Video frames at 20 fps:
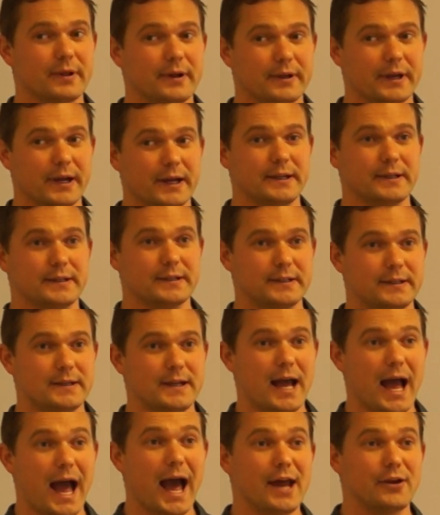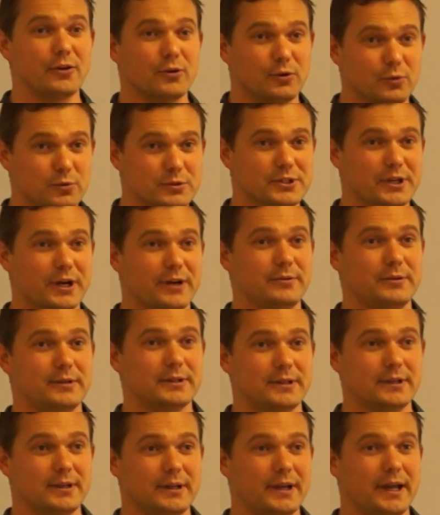Okay? And also,
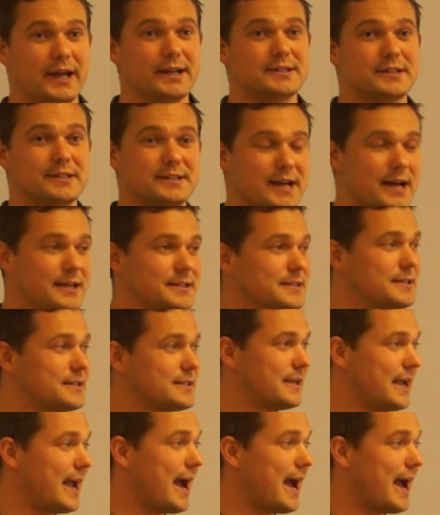it's a test to see